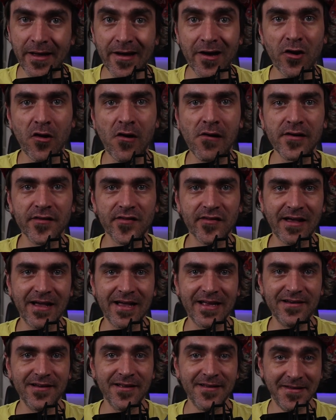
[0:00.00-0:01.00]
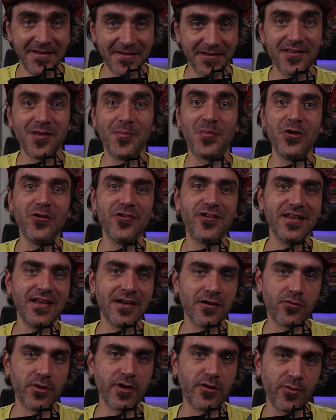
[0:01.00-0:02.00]
alongside the beauty
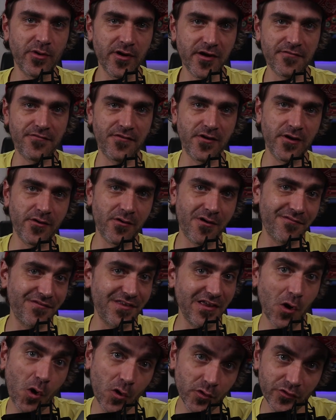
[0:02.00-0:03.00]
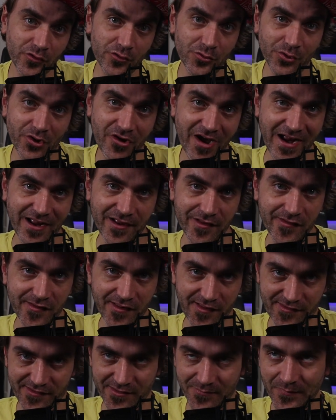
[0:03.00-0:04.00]
and quick workflow of the old school tracker
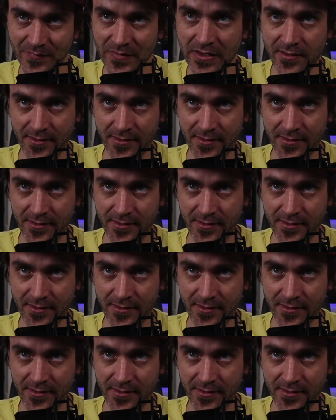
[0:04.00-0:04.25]
system.